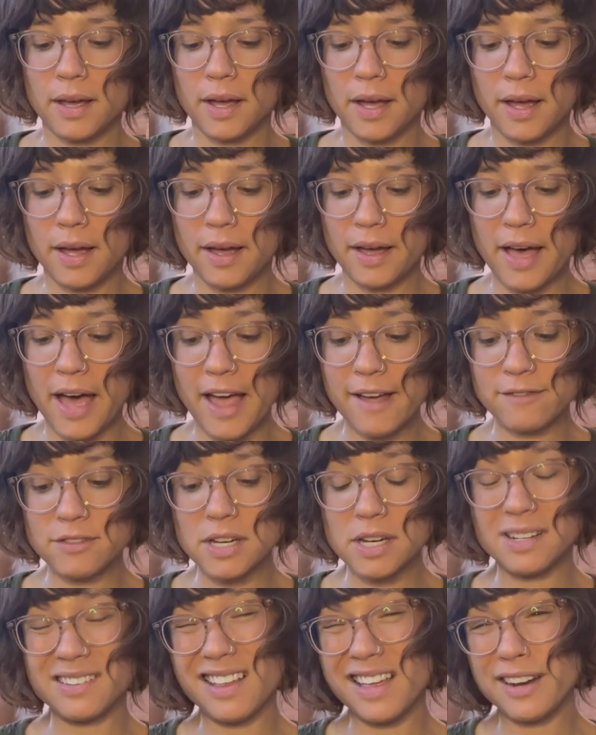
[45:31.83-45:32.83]
Uh, I've
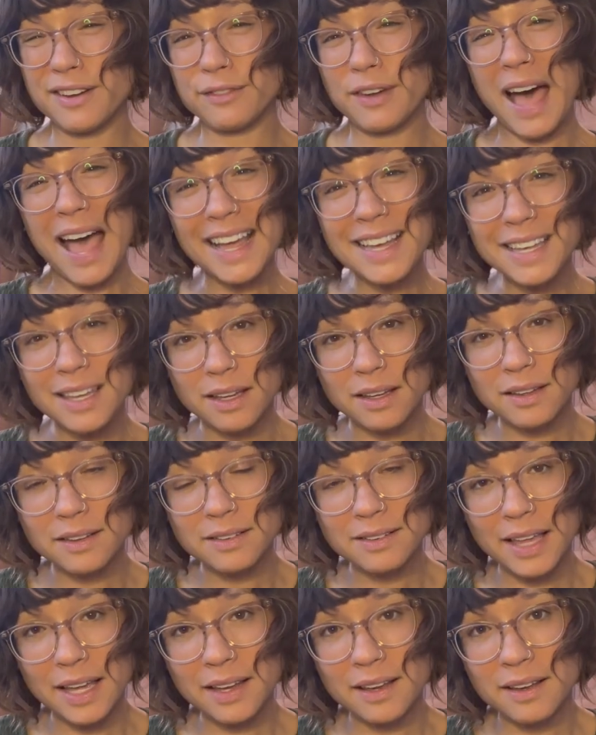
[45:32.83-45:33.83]
done a lot of
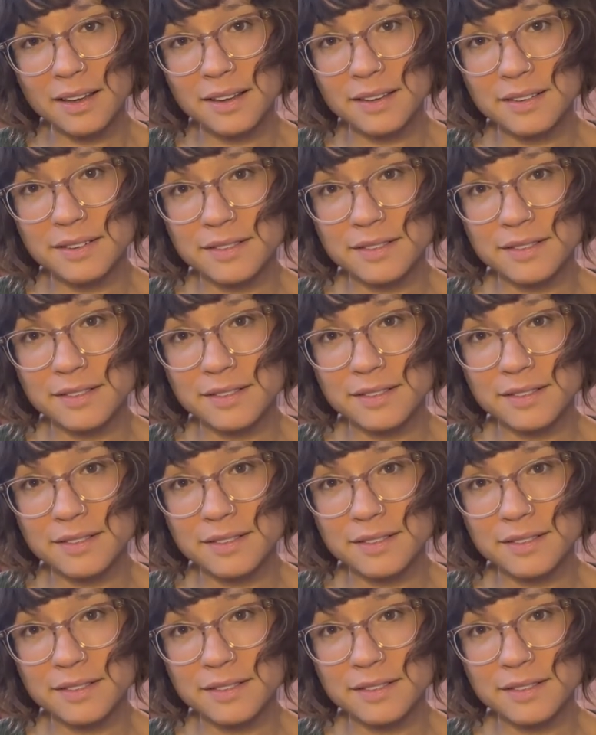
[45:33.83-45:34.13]
hiking, like